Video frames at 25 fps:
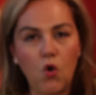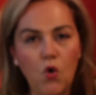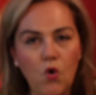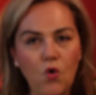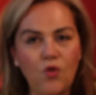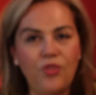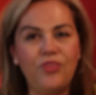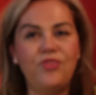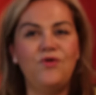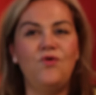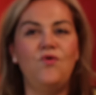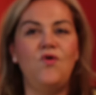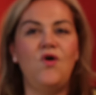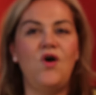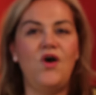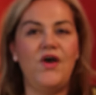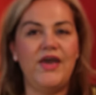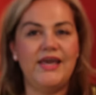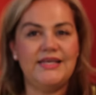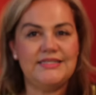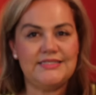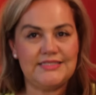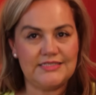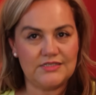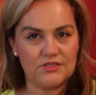
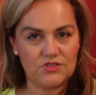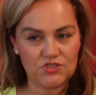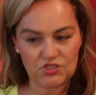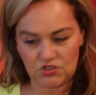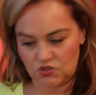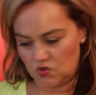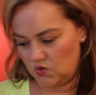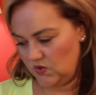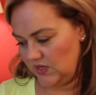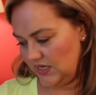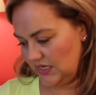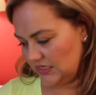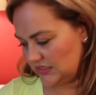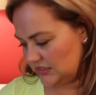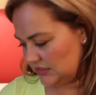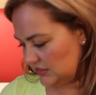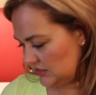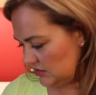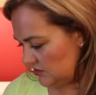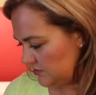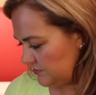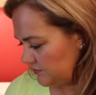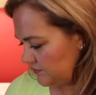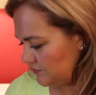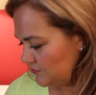authorised
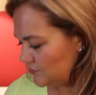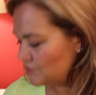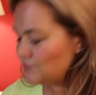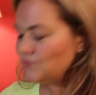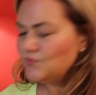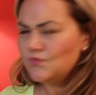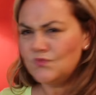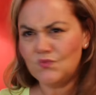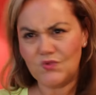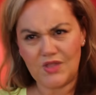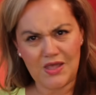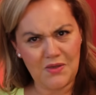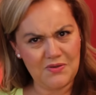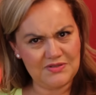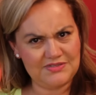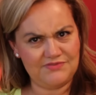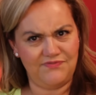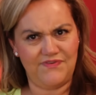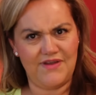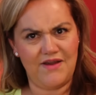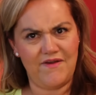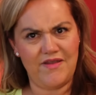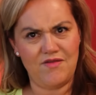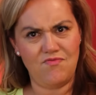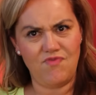stockist. That was
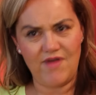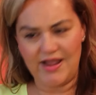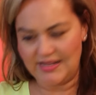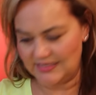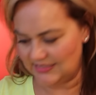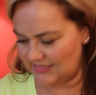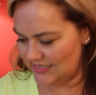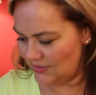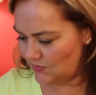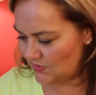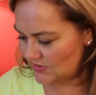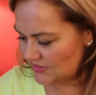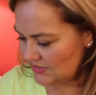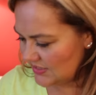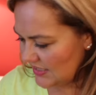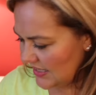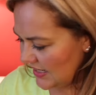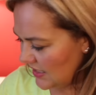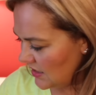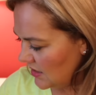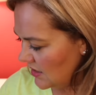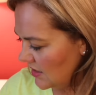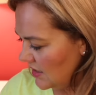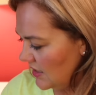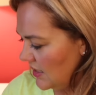very ranty, wasn't
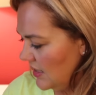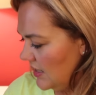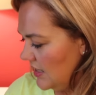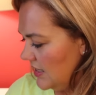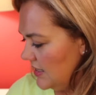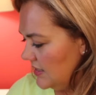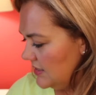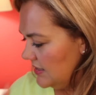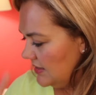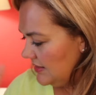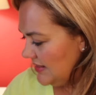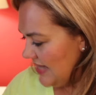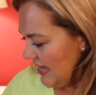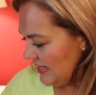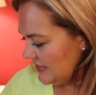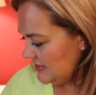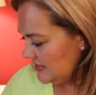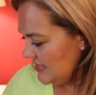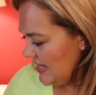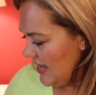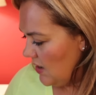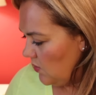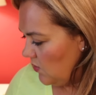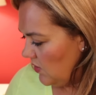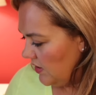it?
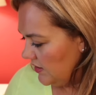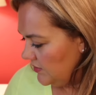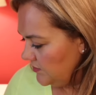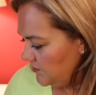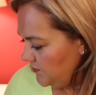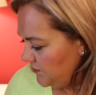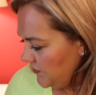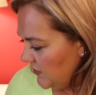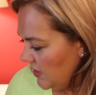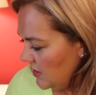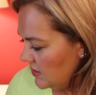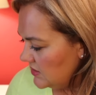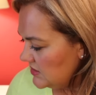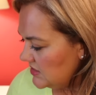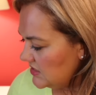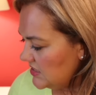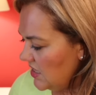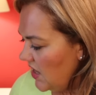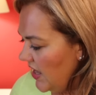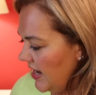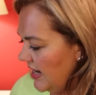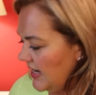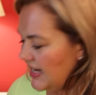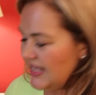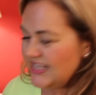That's that one.
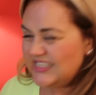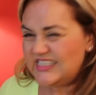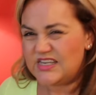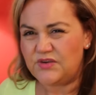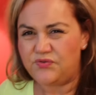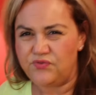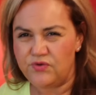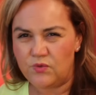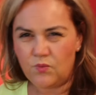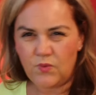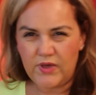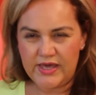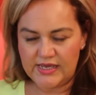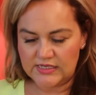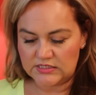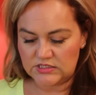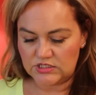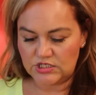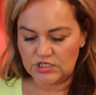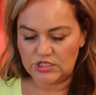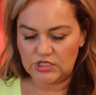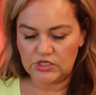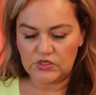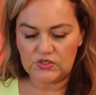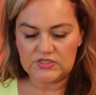Slightly different ways
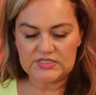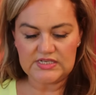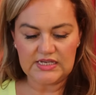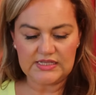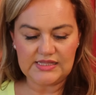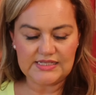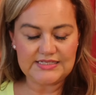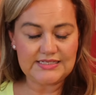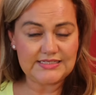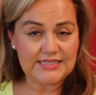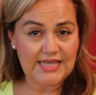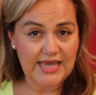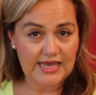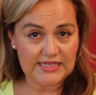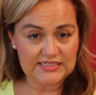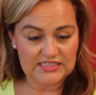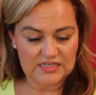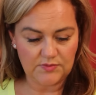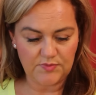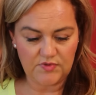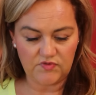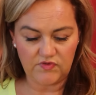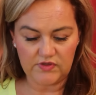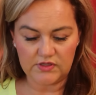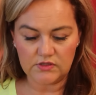to use it. This is Kate
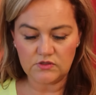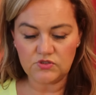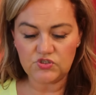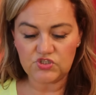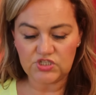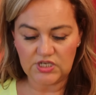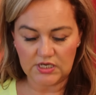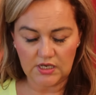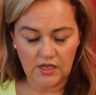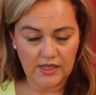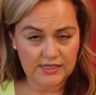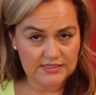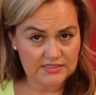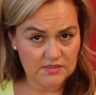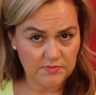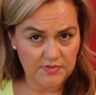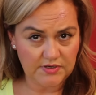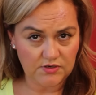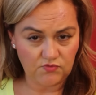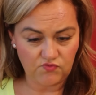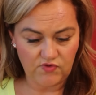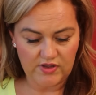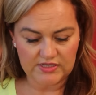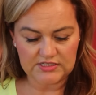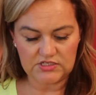Somerville. She likes a
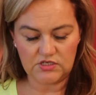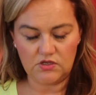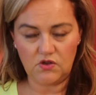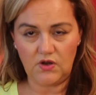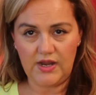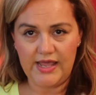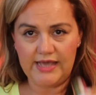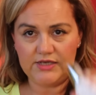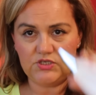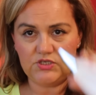bit of retinol